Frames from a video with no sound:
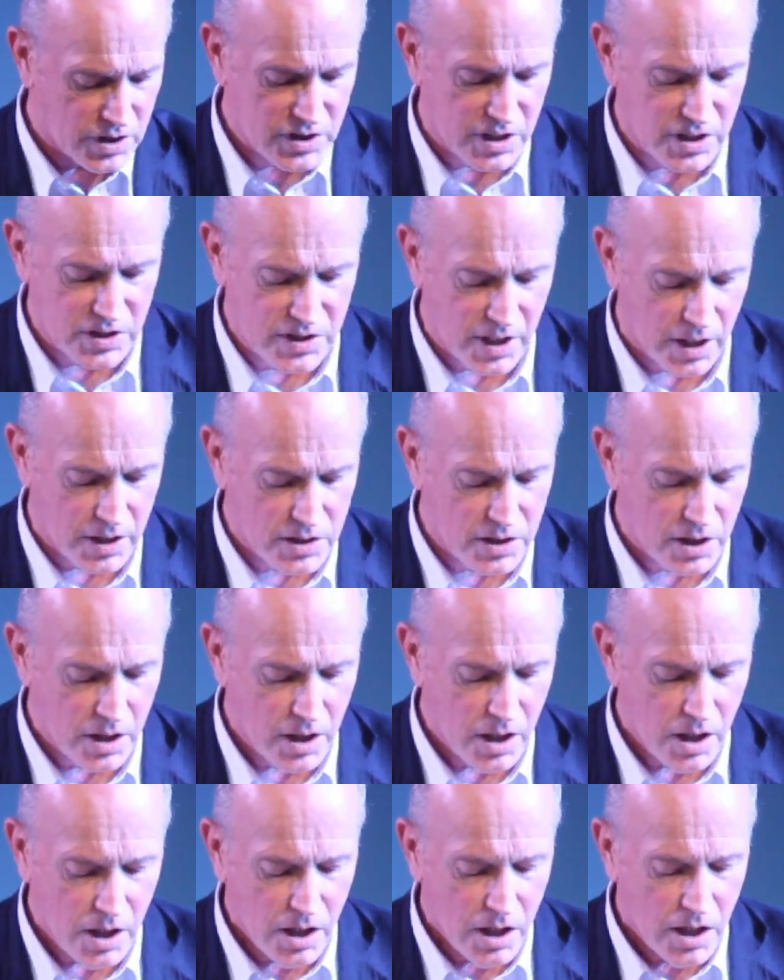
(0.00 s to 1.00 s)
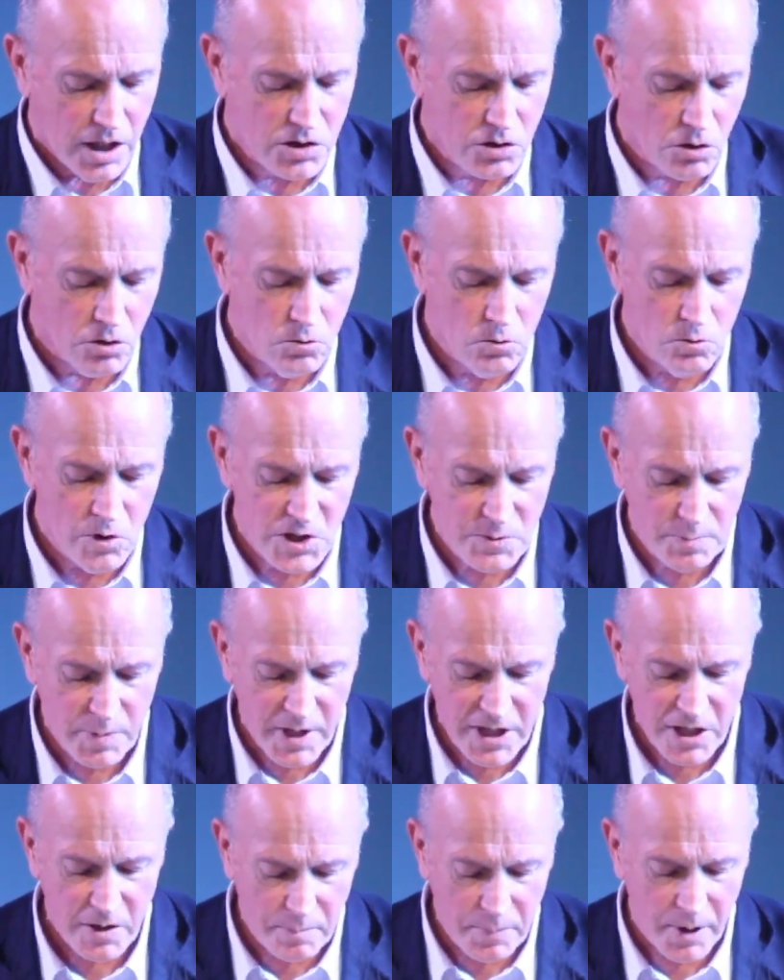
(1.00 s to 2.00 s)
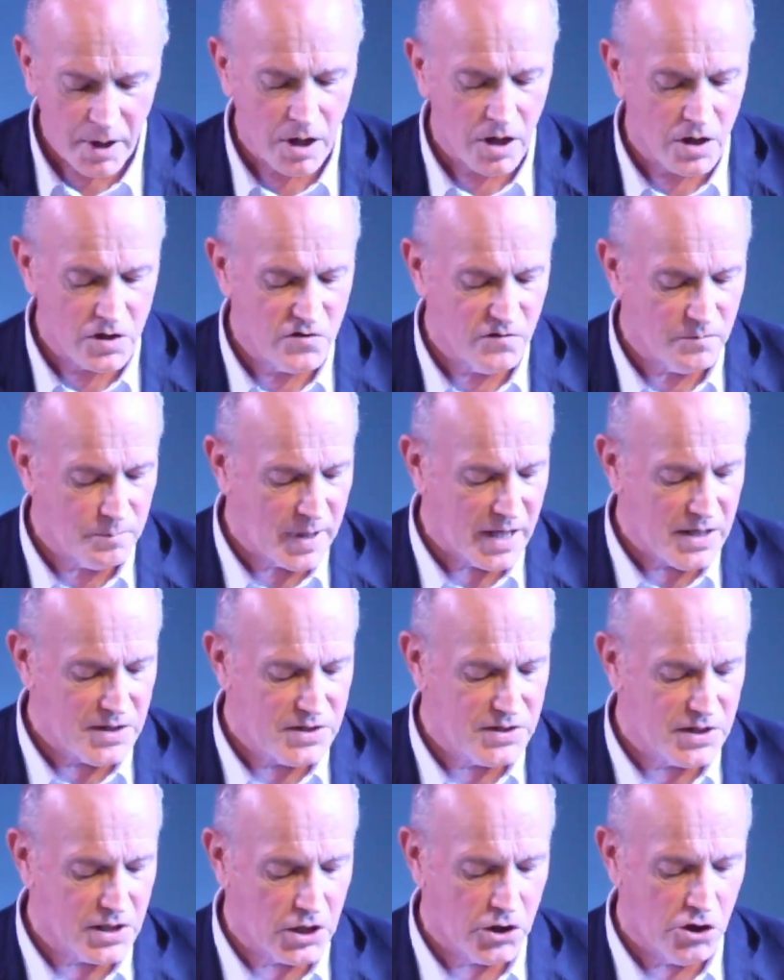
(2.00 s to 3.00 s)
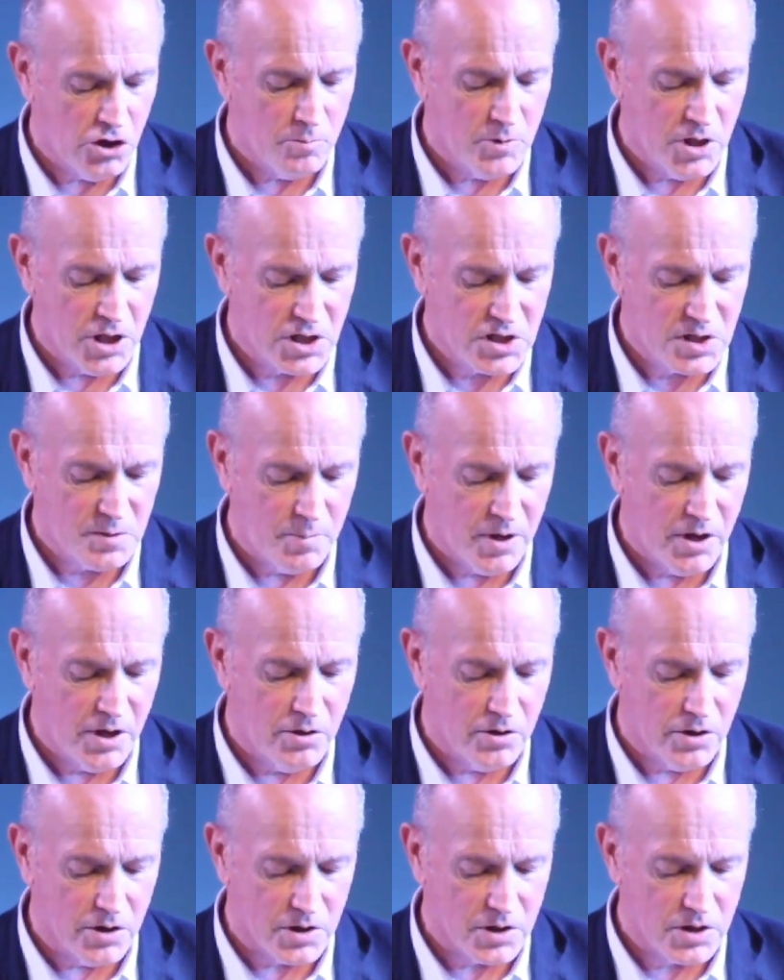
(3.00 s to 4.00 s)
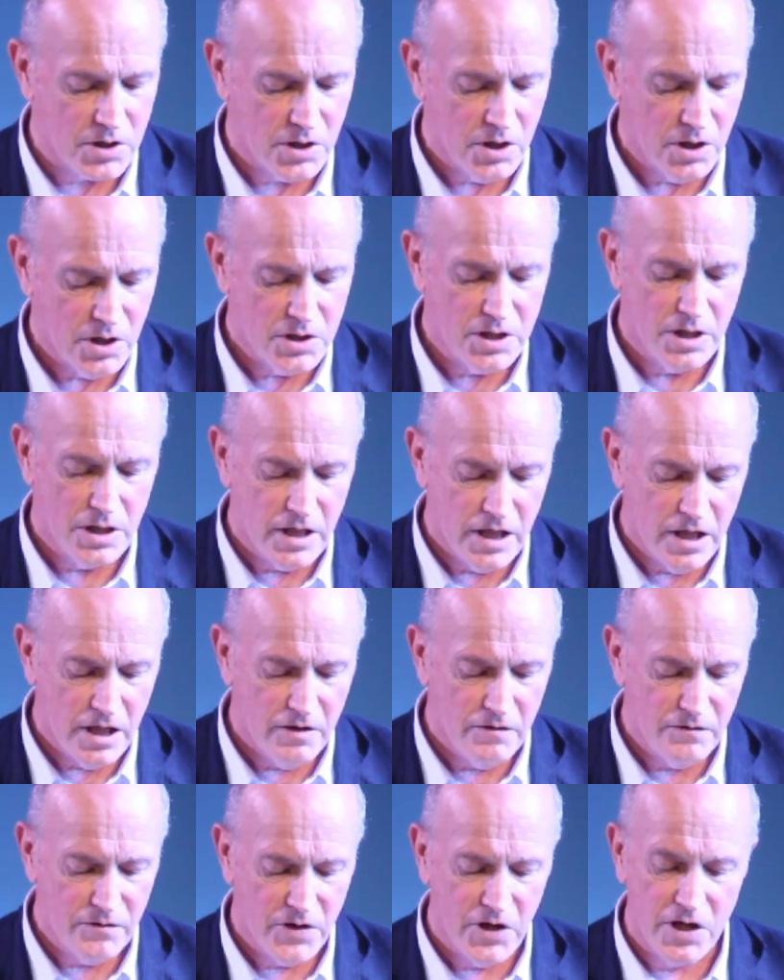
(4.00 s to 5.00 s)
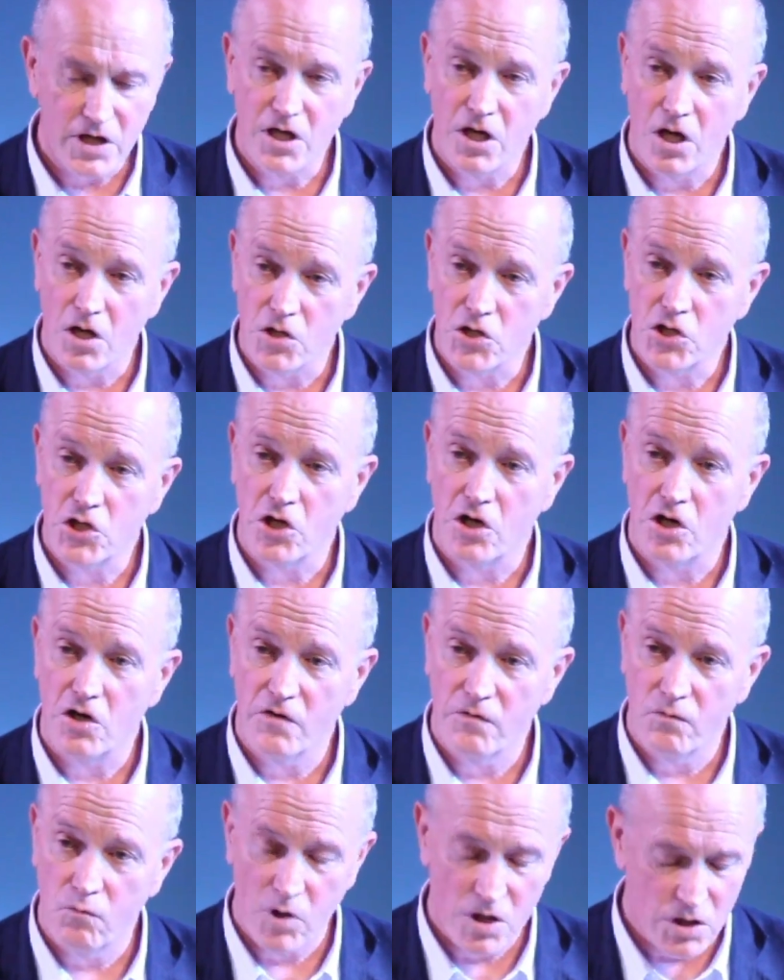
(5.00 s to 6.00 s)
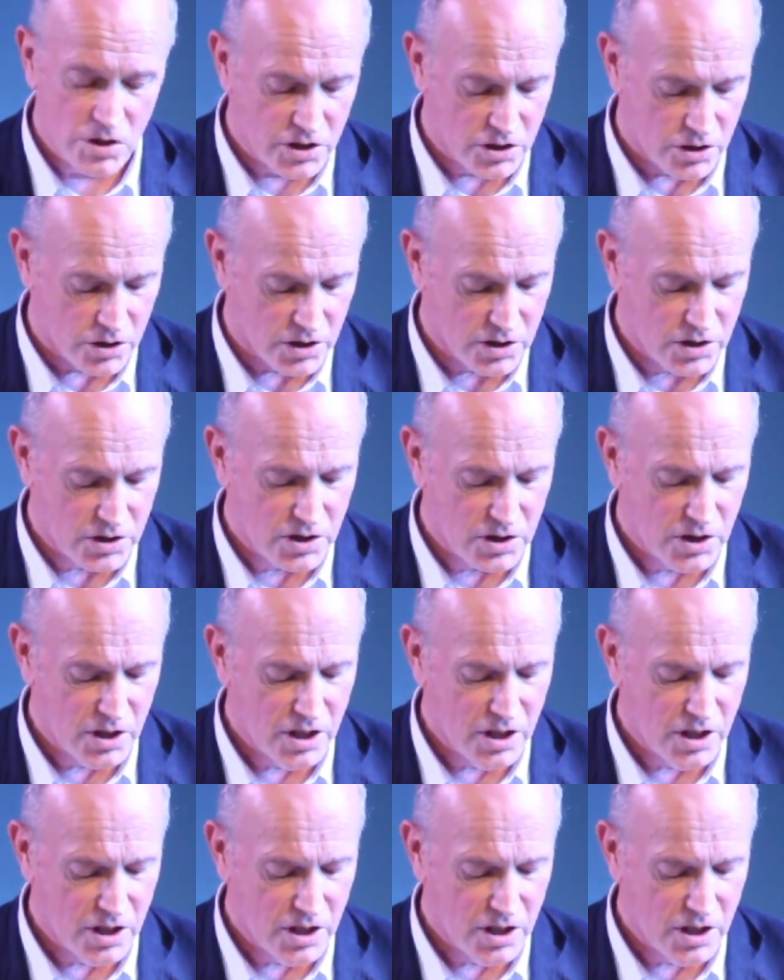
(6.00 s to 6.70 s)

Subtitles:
He says, it's always been a part of basic human experience to live in a culture of wilderness.